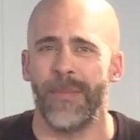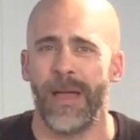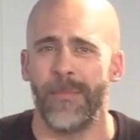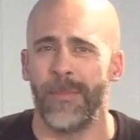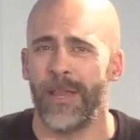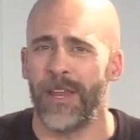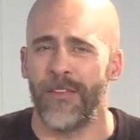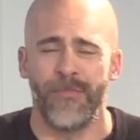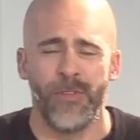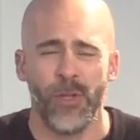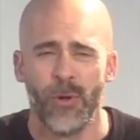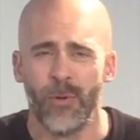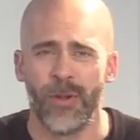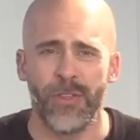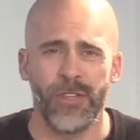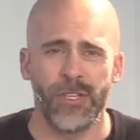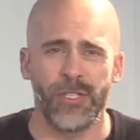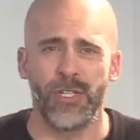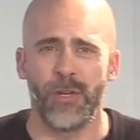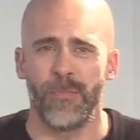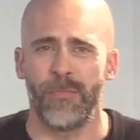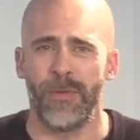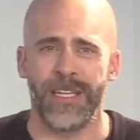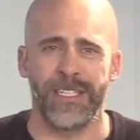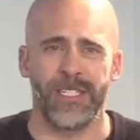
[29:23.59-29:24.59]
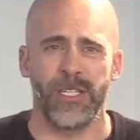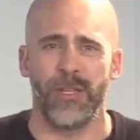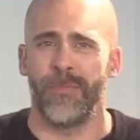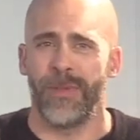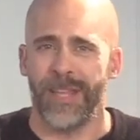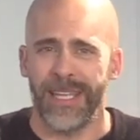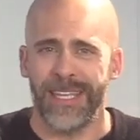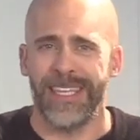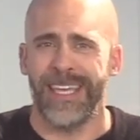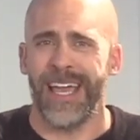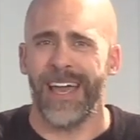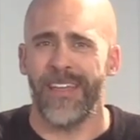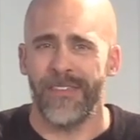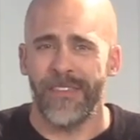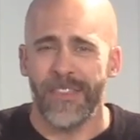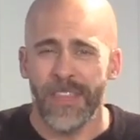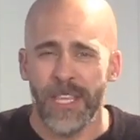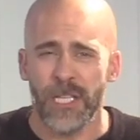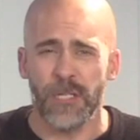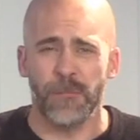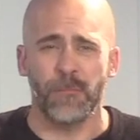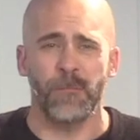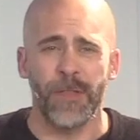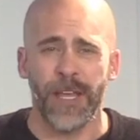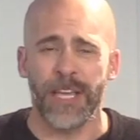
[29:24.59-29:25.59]
I mean, if you were in the two places, you'd be like, yeah,
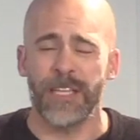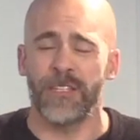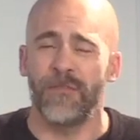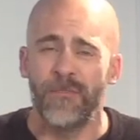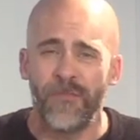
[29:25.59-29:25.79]
this place